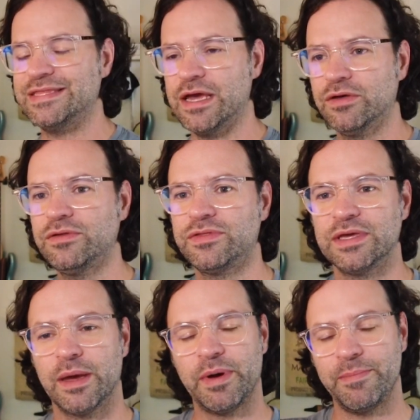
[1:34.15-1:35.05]
The other
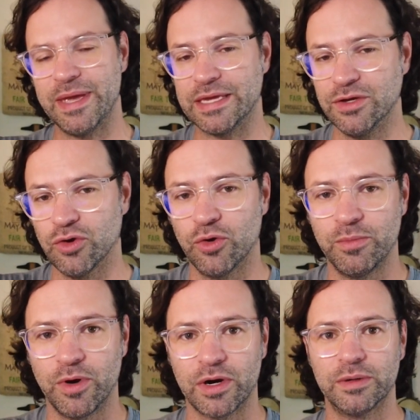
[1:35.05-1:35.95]
thing about making your home
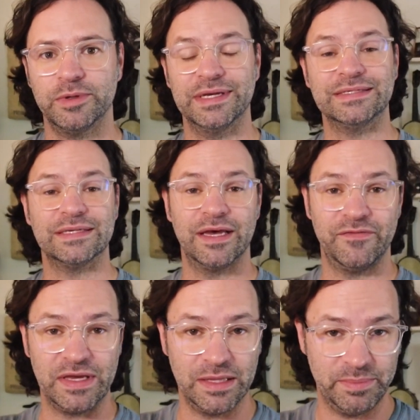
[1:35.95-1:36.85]
marketable is
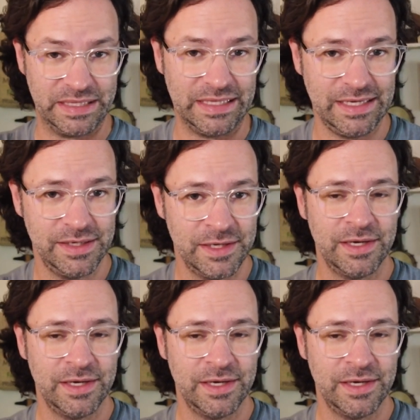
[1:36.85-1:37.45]
availability.